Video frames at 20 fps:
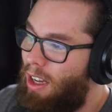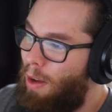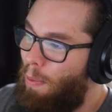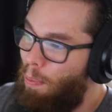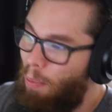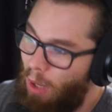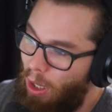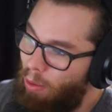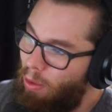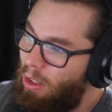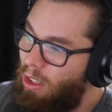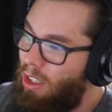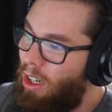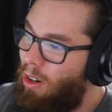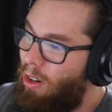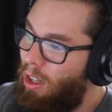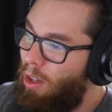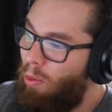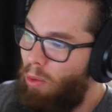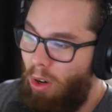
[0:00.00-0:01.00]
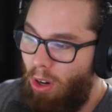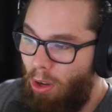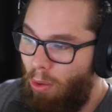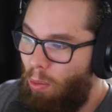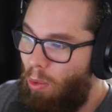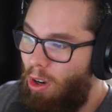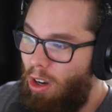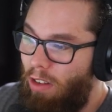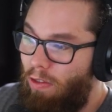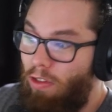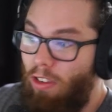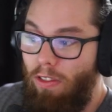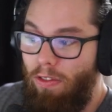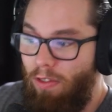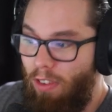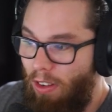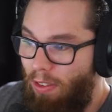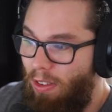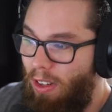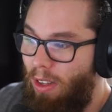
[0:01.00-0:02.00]
Meet with Jodi one-on-one for
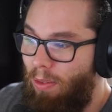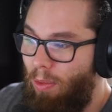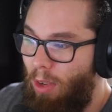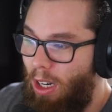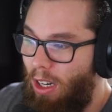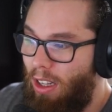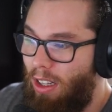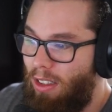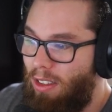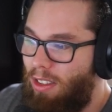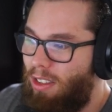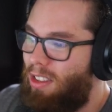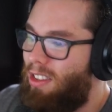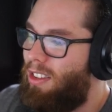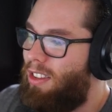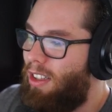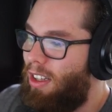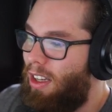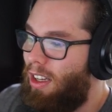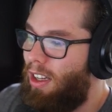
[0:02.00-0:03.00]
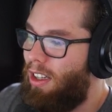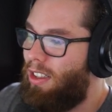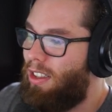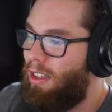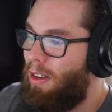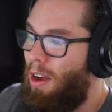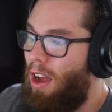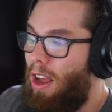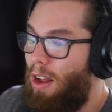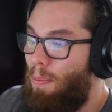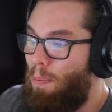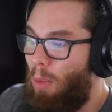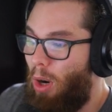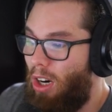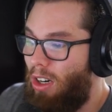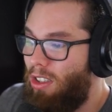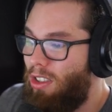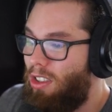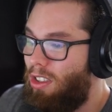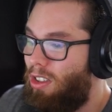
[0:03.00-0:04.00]
fifty minutes to get
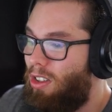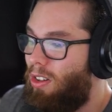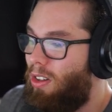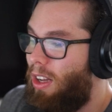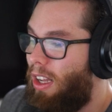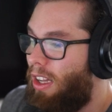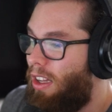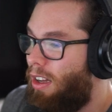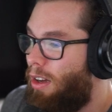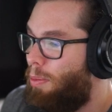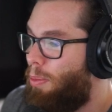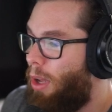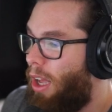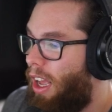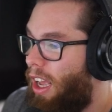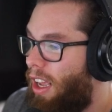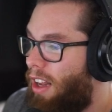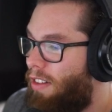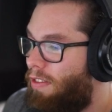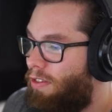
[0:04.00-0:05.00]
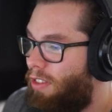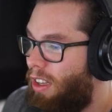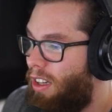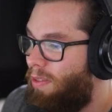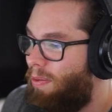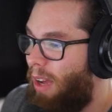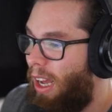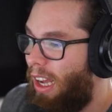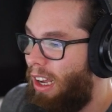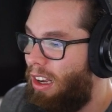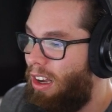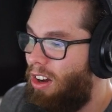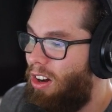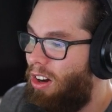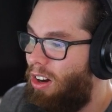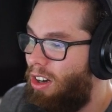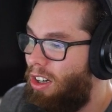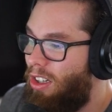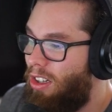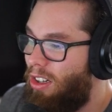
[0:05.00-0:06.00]
personal help and feedback
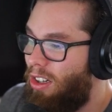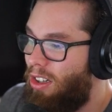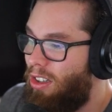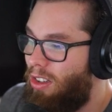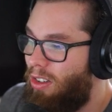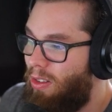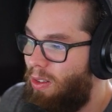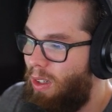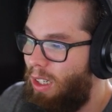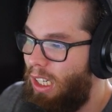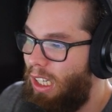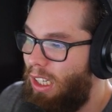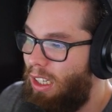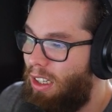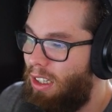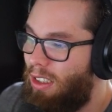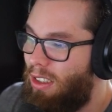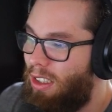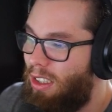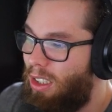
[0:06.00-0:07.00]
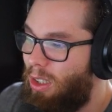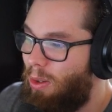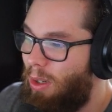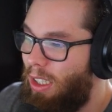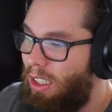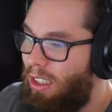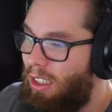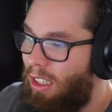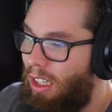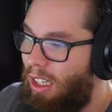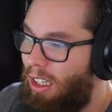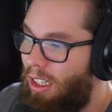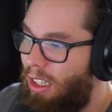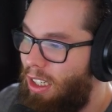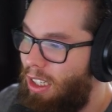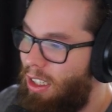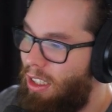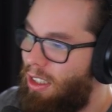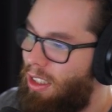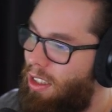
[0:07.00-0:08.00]
on your unique situation and
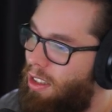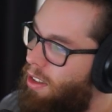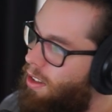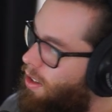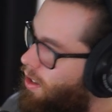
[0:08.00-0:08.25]
needs.